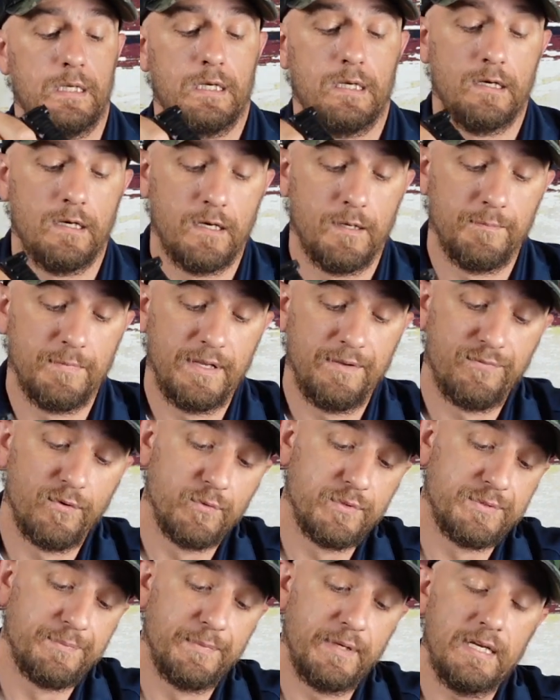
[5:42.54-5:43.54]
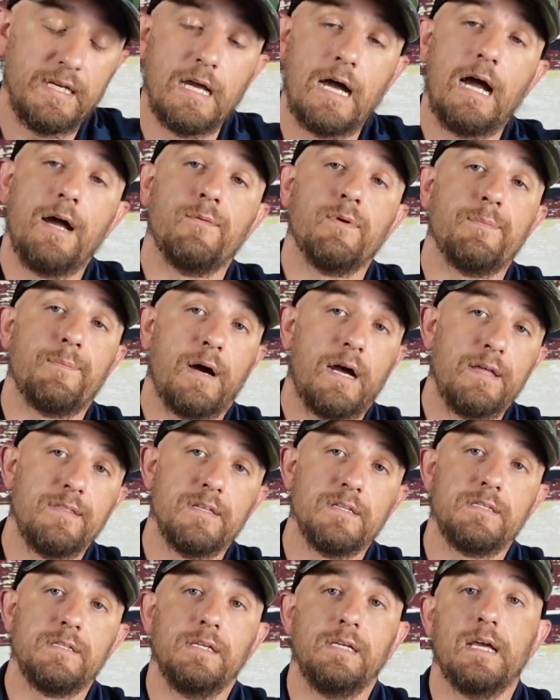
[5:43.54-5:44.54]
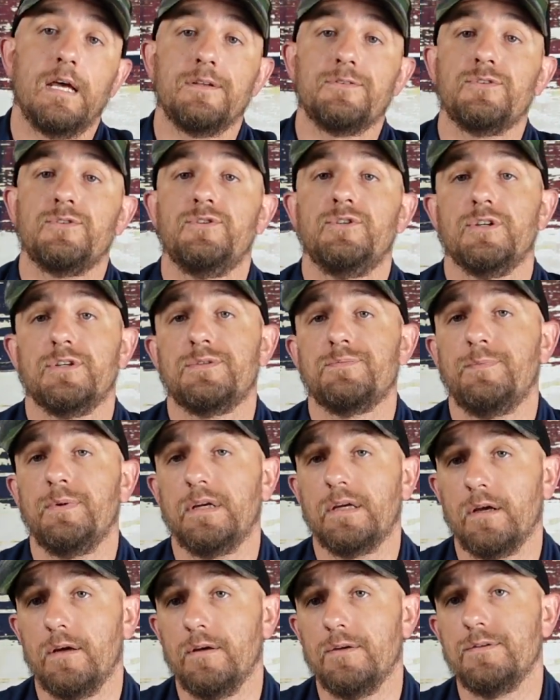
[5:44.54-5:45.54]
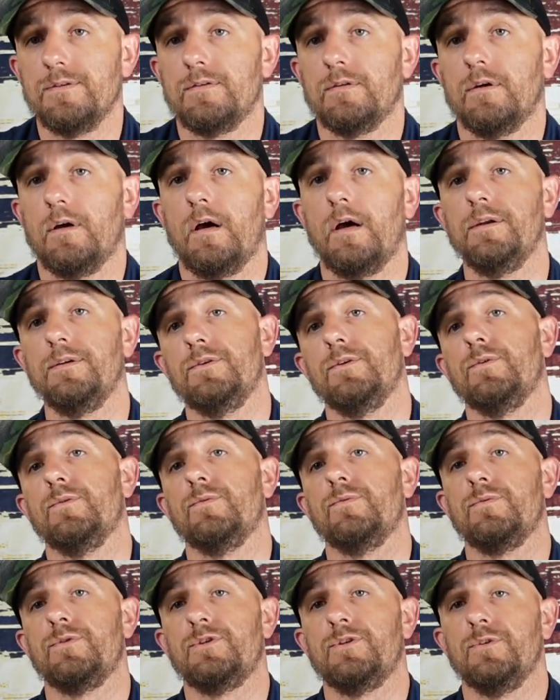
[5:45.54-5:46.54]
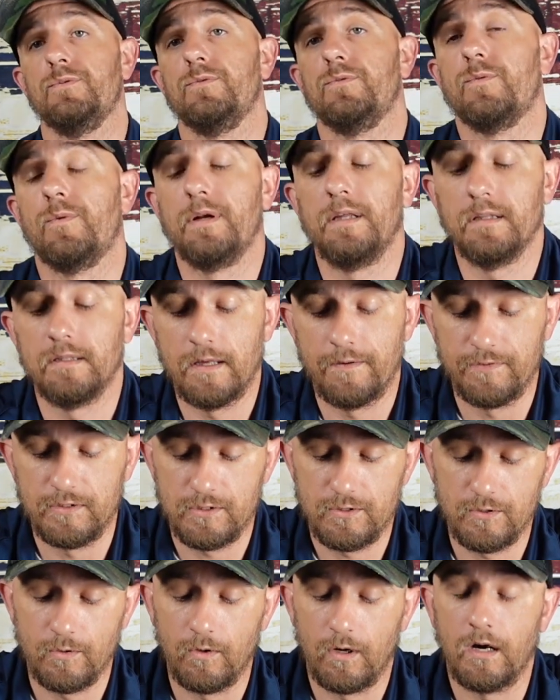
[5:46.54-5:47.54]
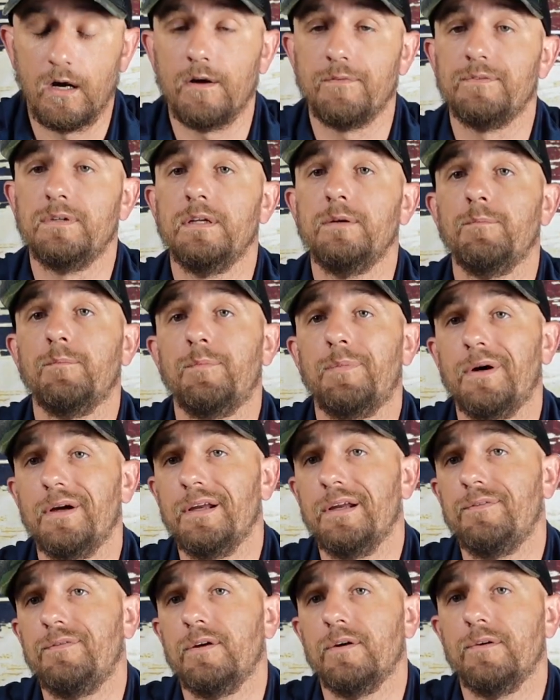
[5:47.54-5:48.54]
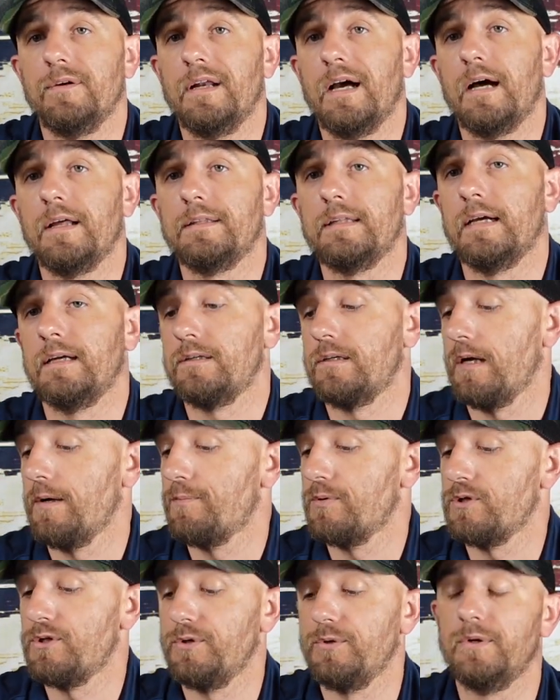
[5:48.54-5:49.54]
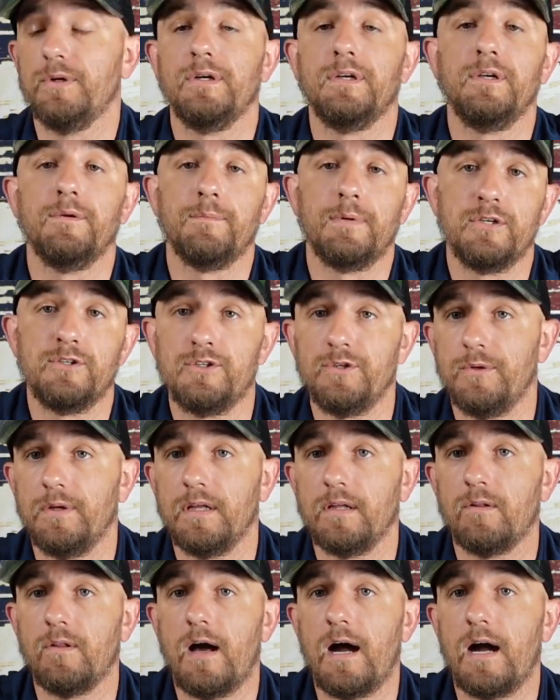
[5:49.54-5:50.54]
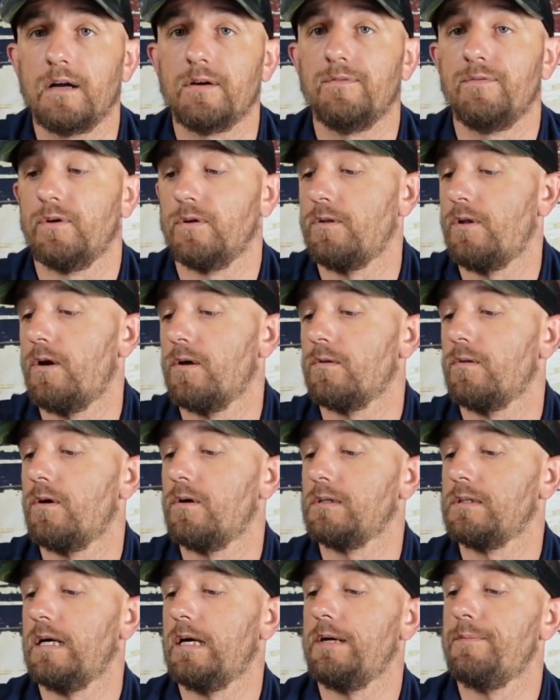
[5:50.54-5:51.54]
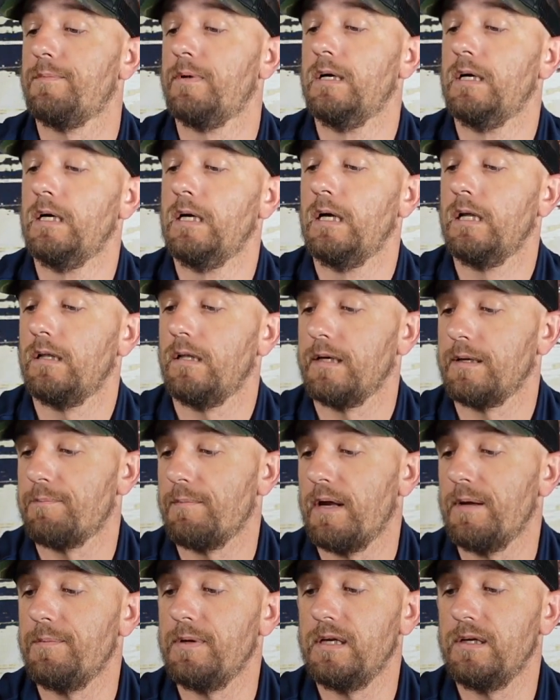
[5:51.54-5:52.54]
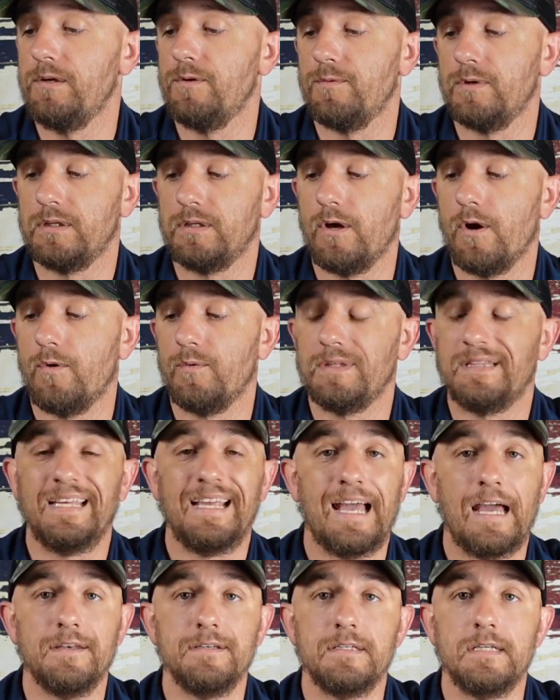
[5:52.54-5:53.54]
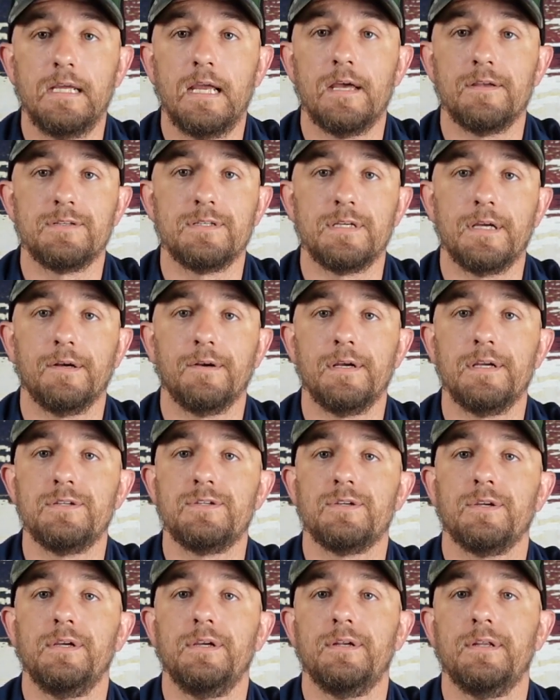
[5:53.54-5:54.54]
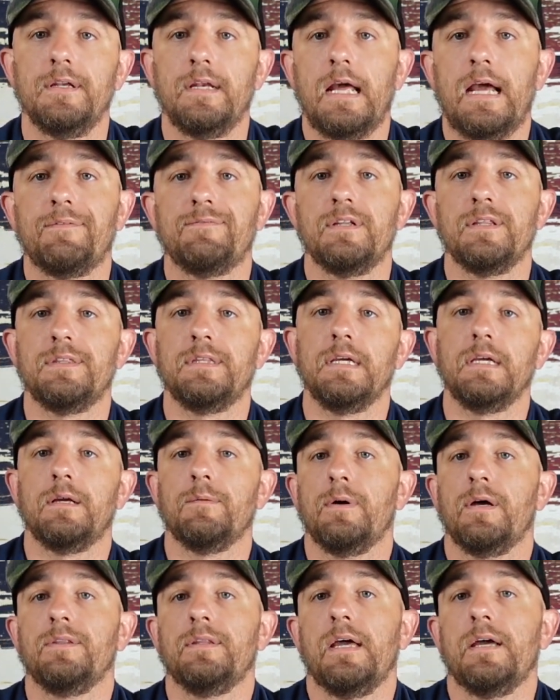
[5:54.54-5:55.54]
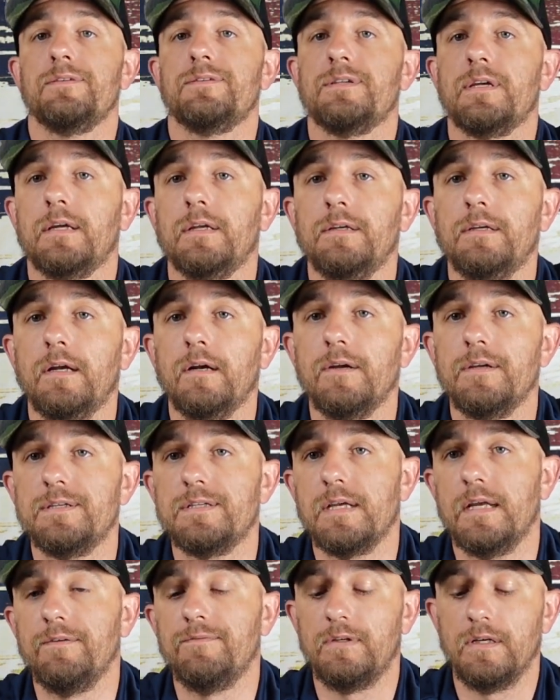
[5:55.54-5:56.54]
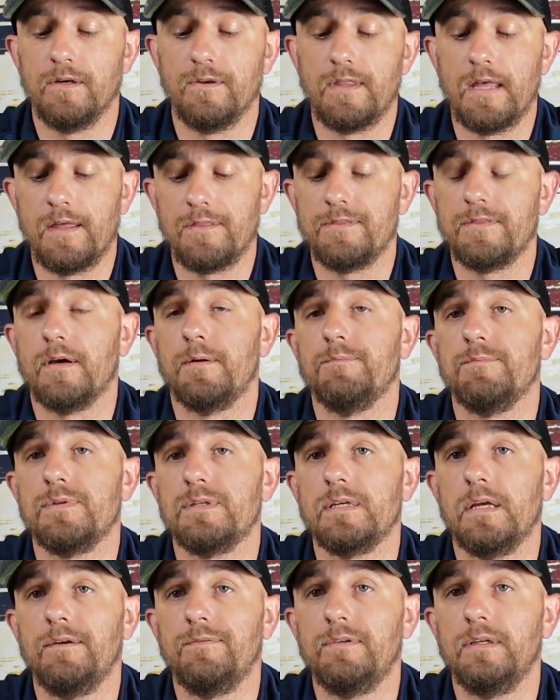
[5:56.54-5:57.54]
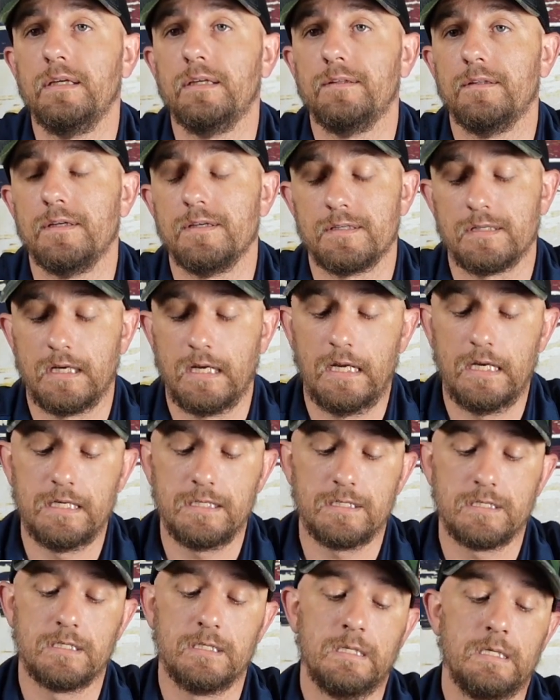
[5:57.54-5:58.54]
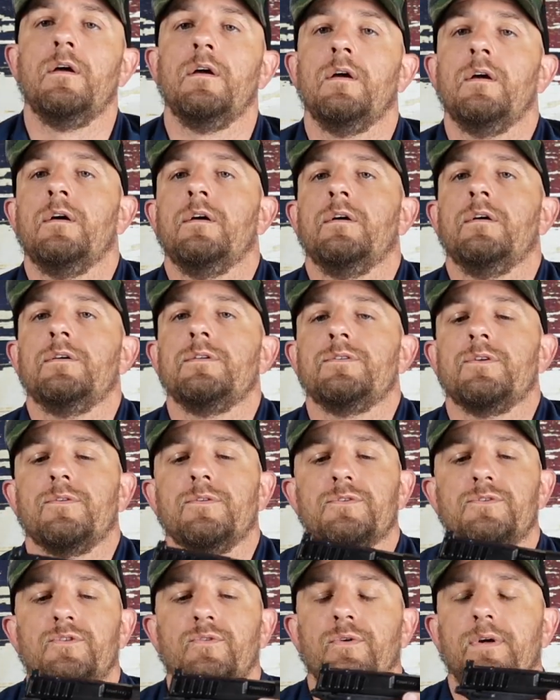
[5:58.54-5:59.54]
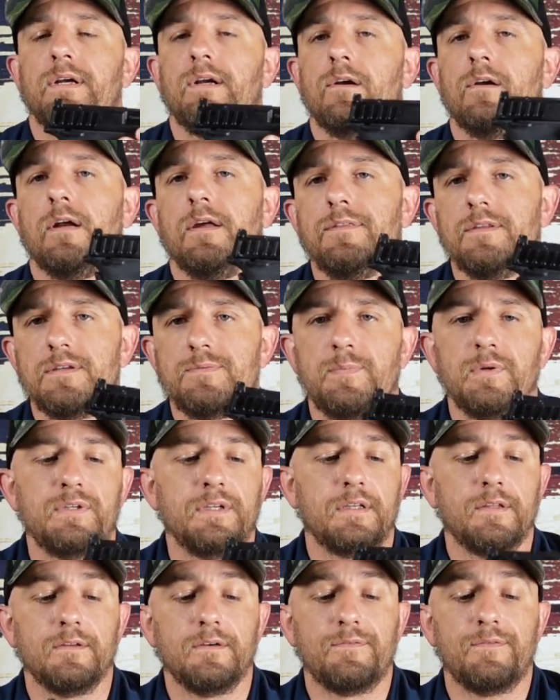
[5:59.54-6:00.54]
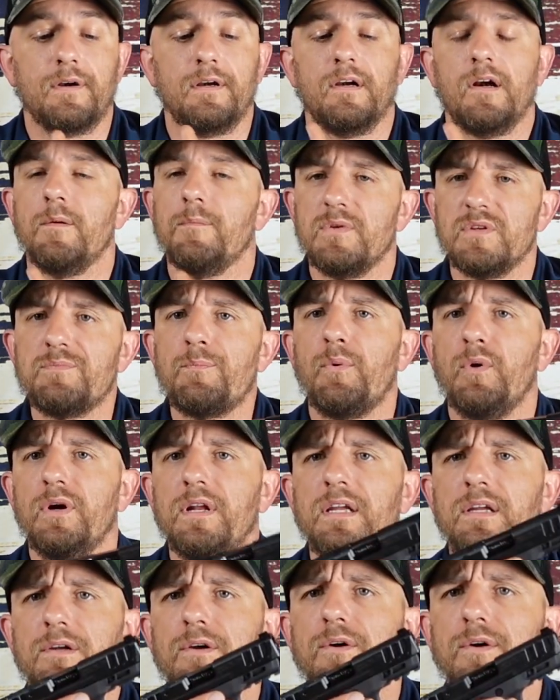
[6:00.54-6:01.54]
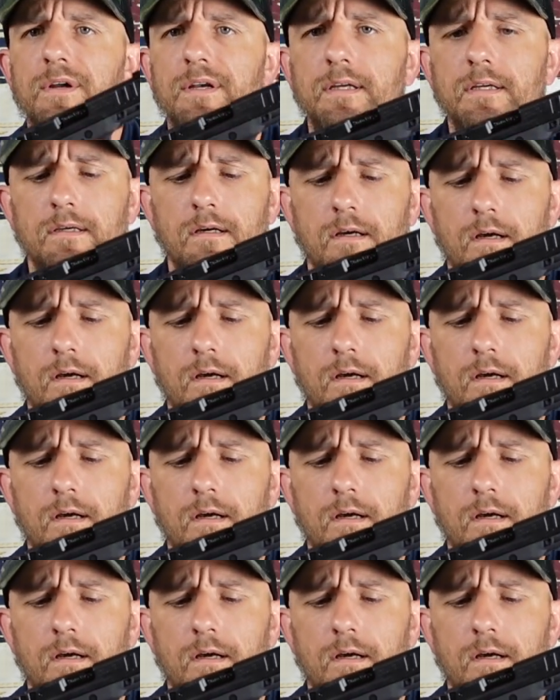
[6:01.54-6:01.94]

If it was me, I would buy the TS just because I do shoot 2011 so often. But if you're not that type of shooter and you've been shooting Glock for a long time, like maybe you would go with the NTS series, so you didn't have to think about that secondary safety or that thumb safety in this case. So the trigger on this particular firearm is pretty good.